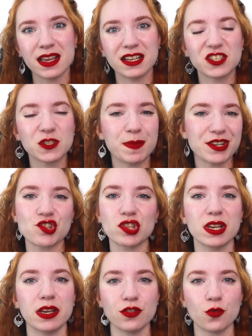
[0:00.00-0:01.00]

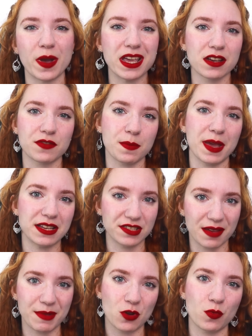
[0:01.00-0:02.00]
especially in the wake of the
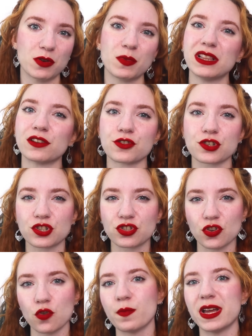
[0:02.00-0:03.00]
pandemic when we learned
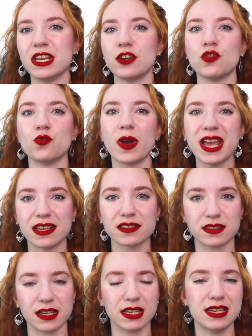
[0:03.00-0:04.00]
so many new
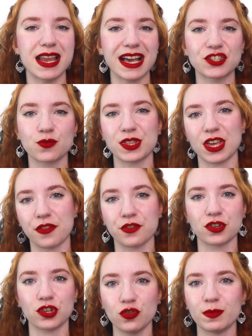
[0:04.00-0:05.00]
ways to connect with
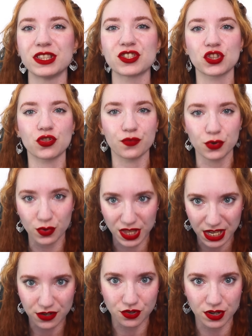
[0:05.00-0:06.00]
other humans through
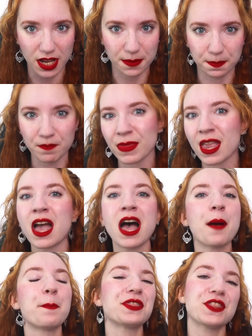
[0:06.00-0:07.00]
the internet.
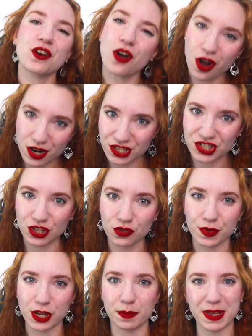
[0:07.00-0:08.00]
But there are
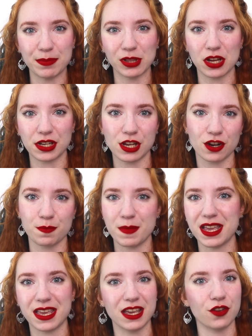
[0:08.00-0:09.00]
still real people on here,
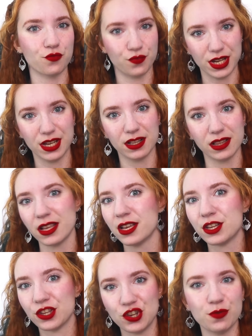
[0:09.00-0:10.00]
making real,
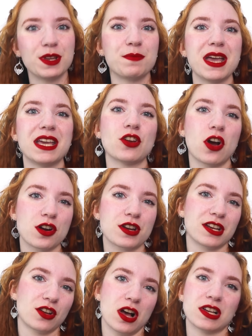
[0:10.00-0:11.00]
human-made
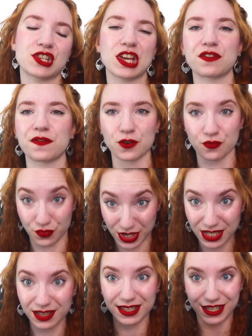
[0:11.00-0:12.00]
art and content for
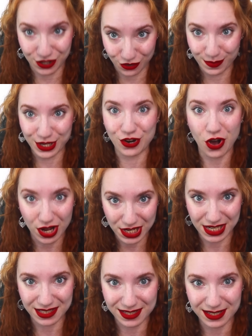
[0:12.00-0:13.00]
real human
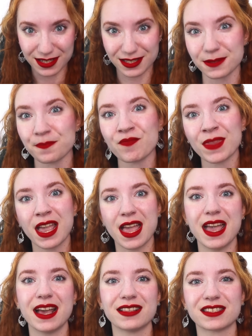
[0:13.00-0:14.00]
audiences.
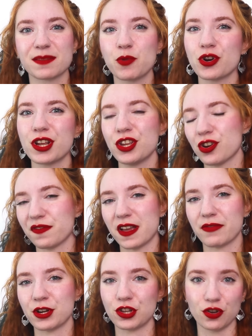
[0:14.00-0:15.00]
And supporting your
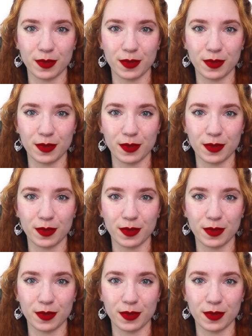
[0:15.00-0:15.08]
favorite